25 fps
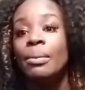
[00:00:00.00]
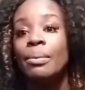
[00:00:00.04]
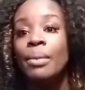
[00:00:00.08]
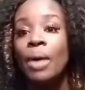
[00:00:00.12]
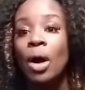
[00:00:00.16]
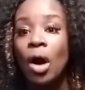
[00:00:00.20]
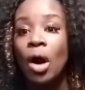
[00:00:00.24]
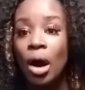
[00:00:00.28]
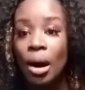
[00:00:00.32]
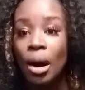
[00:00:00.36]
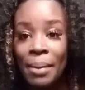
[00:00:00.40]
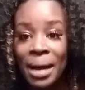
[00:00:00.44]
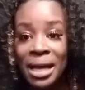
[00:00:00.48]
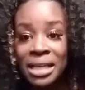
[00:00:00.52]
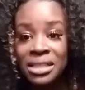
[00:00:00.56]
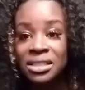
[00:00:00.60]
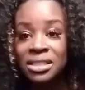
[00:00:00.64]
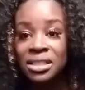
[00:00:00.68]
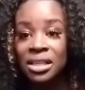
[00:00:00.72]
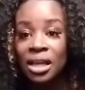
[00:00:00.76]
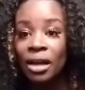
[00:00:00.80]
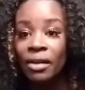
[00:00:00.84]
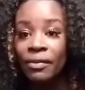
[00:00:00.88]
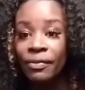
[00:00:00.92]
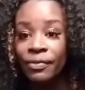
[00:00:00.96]
All
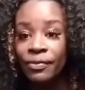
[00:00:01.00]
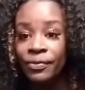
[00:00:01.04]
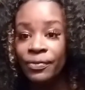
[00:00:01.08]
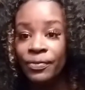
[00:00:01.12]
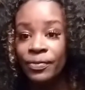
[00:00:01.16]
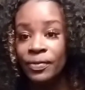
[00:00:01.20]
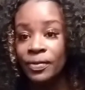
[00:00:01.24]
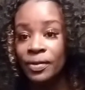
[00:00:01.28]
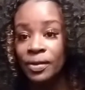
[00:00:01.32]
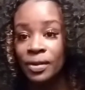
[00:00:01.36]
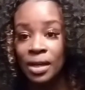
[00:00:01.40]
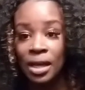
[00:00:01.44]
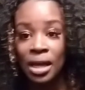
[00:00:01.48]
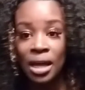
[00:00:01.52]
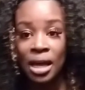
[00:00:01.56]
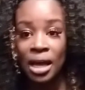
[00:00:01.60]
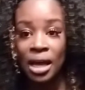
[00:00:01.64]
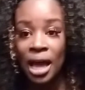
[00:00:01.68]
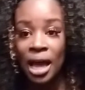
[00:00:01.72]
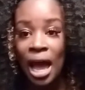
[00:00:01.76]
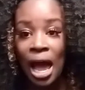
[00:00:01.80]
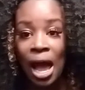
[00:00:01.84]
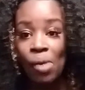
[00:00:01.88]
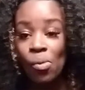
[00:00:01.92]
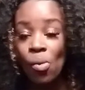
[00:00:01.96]
my stuff,
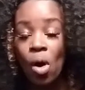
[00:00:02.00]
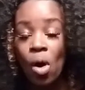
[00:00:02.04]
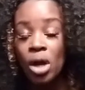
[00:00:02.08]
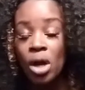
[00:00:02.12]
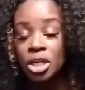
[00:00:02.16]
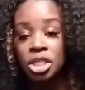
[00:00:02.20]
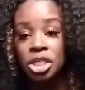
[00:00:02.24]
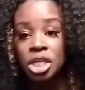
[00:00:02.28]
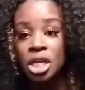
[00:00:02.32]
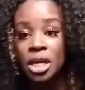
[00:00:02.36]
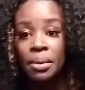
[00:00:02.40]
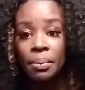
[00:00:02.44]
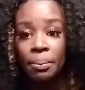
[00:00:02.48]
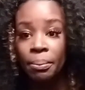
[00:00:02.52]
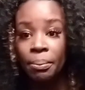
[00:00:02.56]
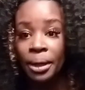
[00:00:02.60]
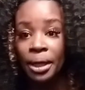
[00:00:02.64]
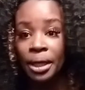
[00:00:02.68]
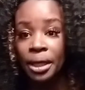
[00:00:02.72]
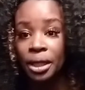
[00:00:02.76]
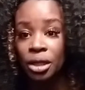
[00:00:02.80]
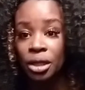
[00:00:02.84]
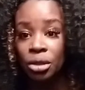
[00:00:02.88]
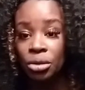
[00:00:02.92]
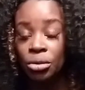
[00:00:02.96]
I wash
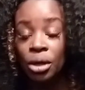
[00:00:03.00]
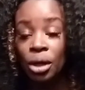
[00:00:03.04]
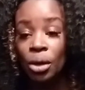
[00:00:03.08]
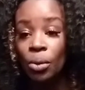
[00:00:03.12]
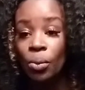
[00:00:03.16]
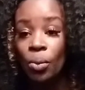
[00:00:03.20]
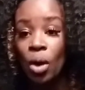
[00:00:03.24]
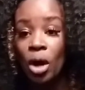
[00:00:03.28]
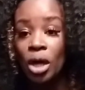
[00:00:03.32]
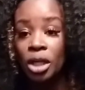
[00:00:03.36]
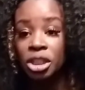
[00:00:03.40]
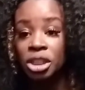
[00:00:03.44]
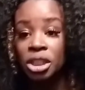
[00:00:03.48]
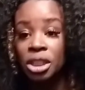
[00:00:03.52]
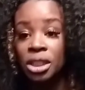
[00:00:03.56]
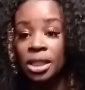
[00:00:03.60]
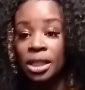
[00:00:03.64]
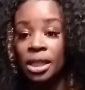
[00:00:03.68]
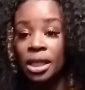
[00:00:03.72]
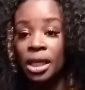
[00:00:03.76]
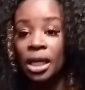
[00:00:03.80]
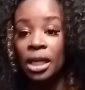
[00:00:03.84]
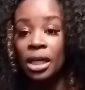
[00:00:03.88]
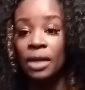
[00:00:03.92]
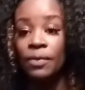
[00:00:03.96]
it, but you can
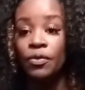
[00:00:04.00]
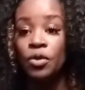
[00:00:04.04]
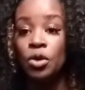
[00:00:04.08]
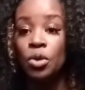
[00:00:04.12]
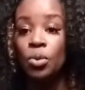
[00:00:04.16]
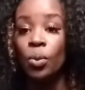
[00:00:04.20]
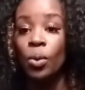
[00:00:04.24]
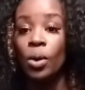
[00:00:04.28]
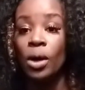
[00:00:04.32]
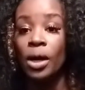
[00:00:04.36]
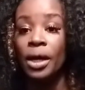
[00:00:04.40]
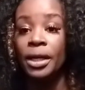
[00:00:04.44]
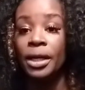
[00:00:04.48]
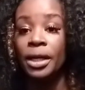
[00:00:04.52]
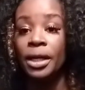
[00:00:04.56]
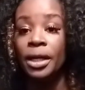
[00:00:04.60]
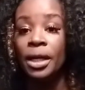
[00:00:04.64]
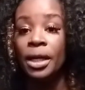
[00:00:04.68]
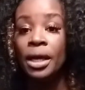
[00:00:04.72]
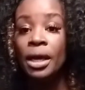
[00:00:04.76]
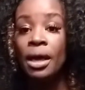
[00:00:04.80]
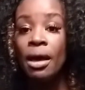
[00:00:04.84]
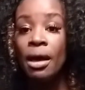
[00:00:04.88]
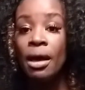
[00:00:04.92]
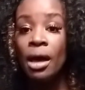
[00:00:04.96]
wash it again if you
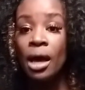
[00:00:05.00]
want.